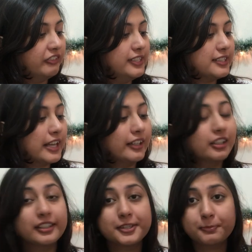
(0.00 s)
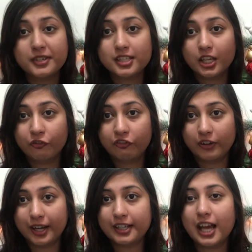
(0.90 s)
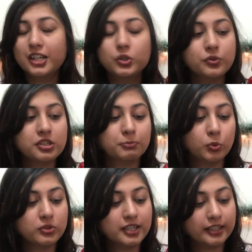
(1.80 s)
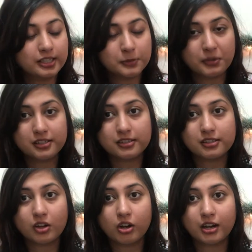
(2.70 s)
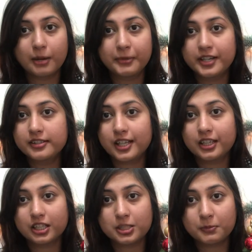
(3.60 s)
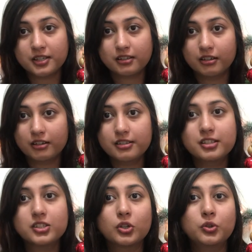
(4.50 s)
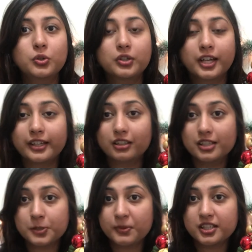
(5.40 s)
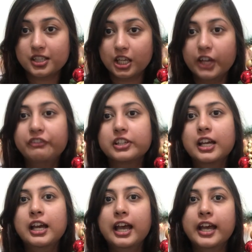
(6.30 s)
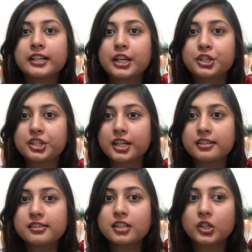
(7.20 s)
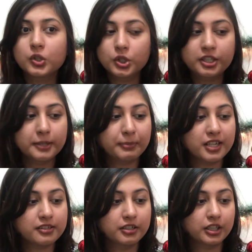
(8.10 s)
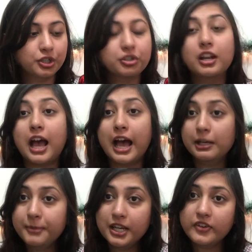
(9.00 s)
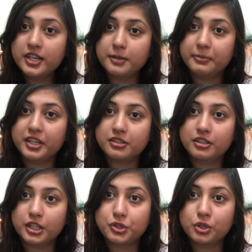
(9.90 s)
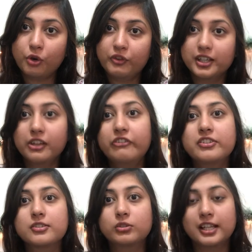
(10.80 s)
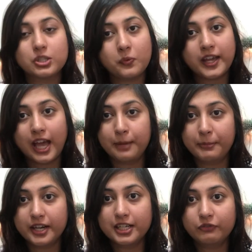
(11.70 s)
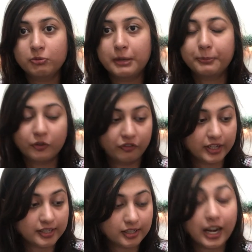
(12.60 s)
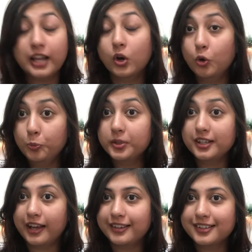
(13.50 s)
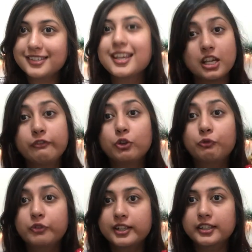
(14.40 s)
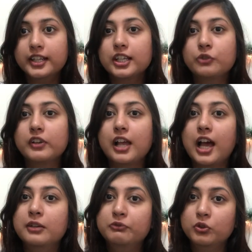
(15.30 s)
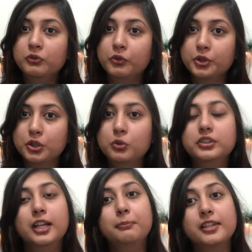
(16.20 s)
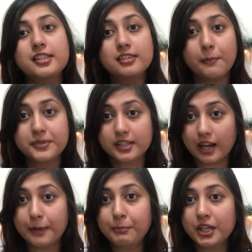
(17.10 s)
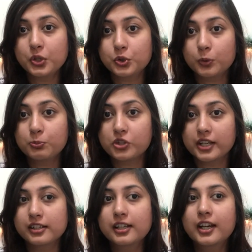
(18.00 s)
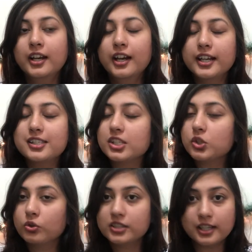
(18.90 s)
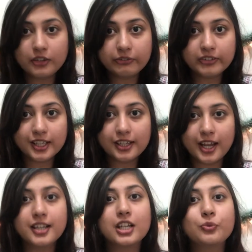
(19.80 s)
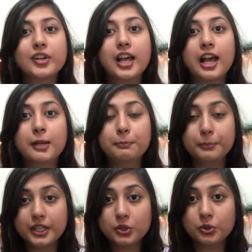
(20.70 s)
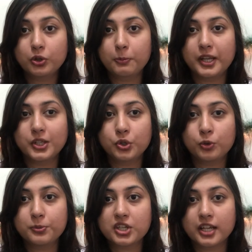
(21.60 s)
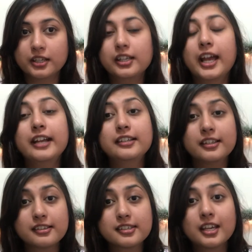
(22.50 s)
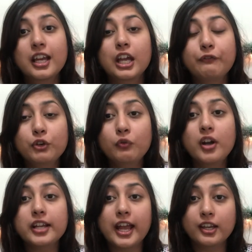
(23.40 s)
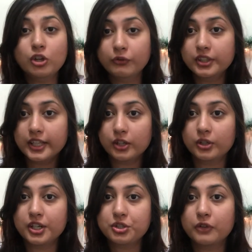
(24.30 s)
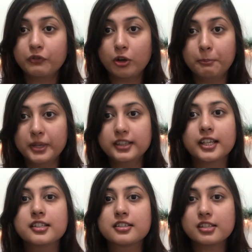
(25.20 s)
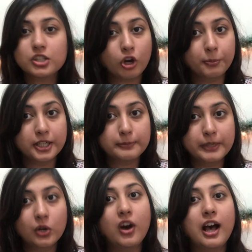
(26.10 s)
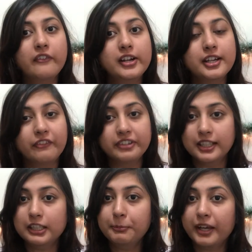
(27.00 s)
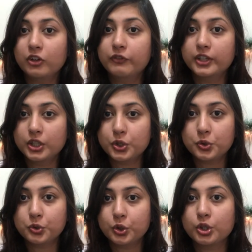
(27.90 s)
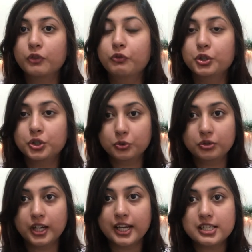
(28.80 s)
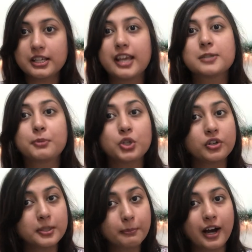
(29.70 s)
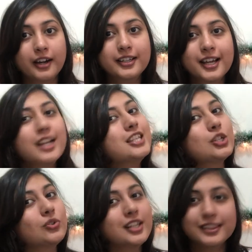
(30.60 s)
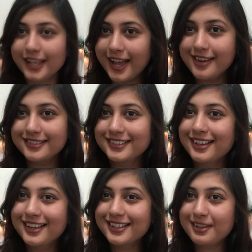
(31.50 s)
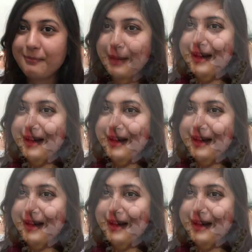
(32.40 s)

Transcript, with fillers: feels like a Christmassy effect. I used mostly Christmas ornaments and Christmas colors, so look like a Christmas gift, and it is the good representation. I believe in representation of a gift, so that's why I made it for my professor. I hope he likes it. If you feel that it will helpful for you, then please subscribe my YouTube channel. It's totally free and it will help me to grow my YouTube channel. And yes, if you want any of the decoration from me, then just comment below. I will definitely make a video tutorial for you guys as per your demand. So till then, bye